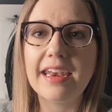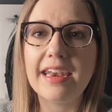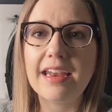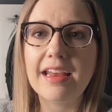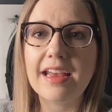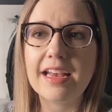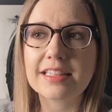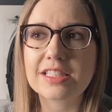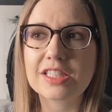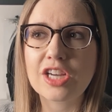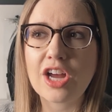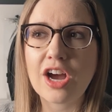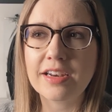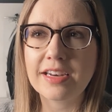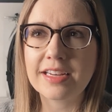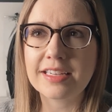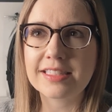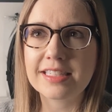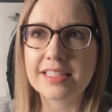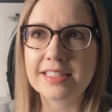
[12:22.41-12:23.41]
it's not
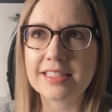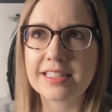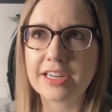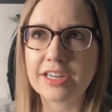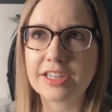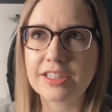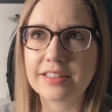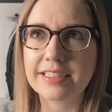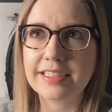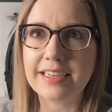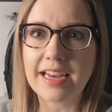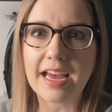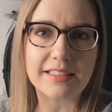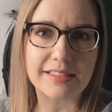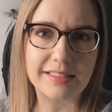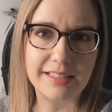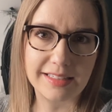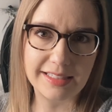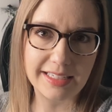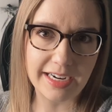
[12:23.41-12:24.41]
necessarily
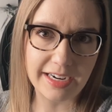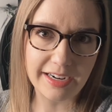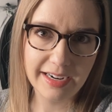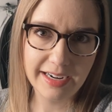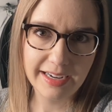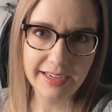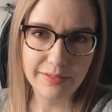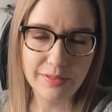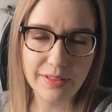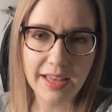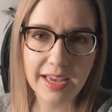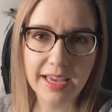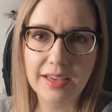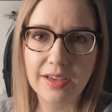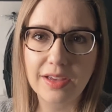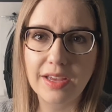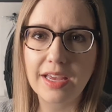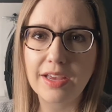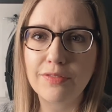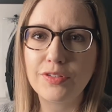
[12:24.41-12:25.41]
necessary. Like,
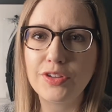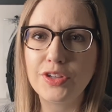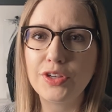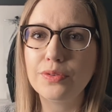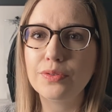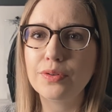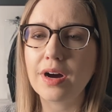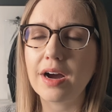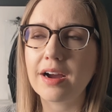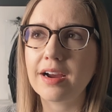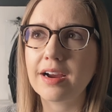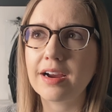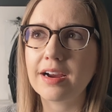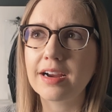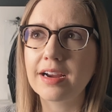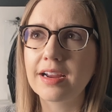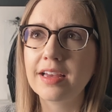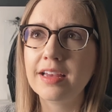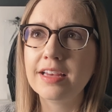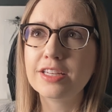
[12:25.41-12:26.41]
if you
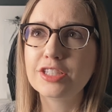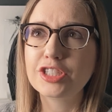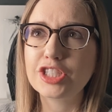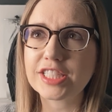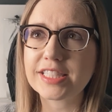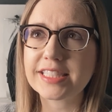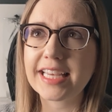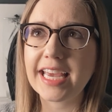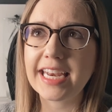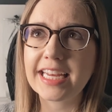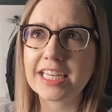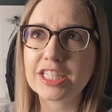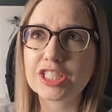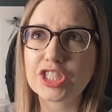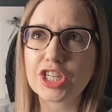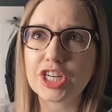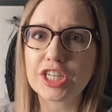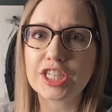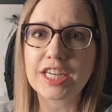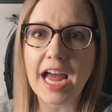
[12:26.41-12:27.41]
are just getting
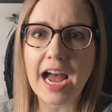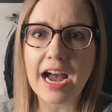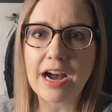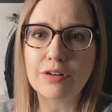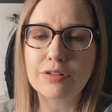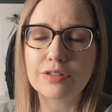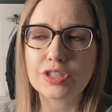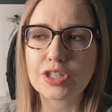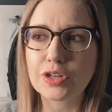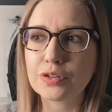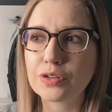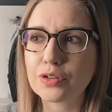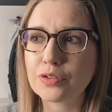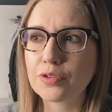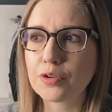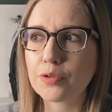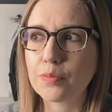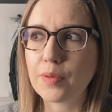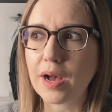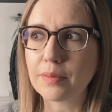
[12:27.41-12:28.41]
started out, don't
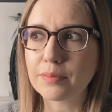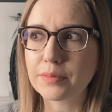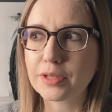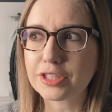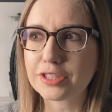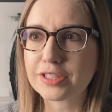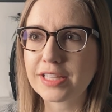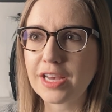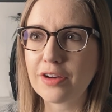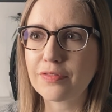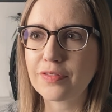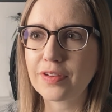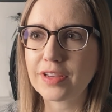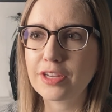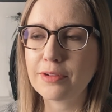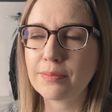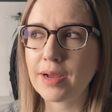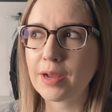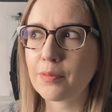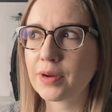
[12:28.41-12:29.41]
overwhelm yourself. Like,
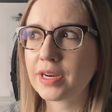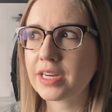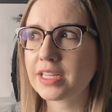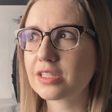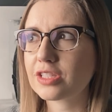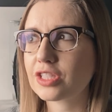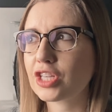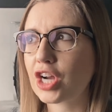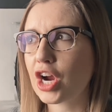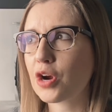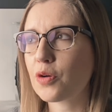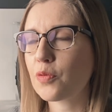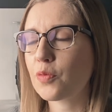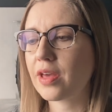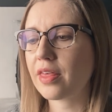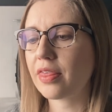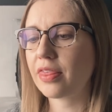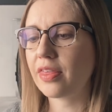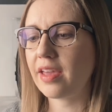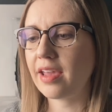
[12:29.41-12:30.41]
you might want to start
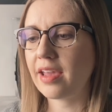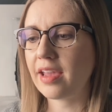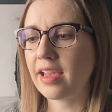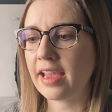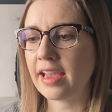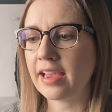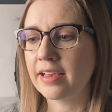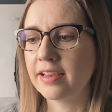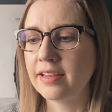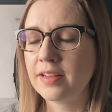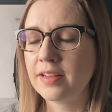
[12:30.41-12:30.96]
with a,